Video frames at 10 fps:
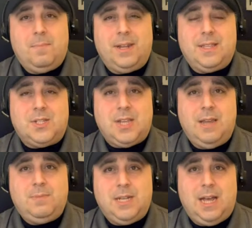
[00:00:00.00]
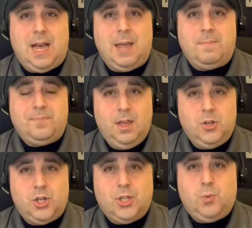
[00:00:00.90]
but at the same time,
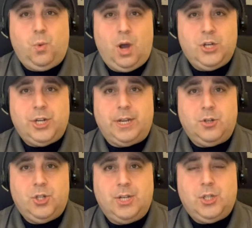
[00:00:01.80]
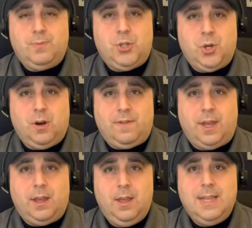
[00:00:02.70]
just watching, just observing,